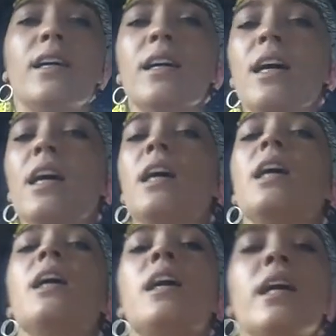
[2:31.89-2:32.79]

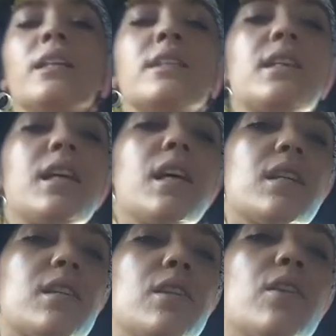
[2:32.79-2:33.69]
to
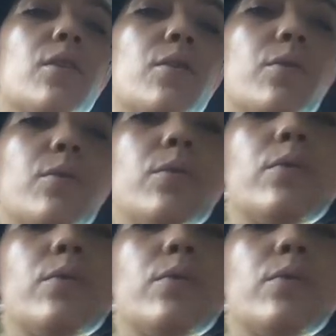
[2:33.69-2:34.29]
kiss you.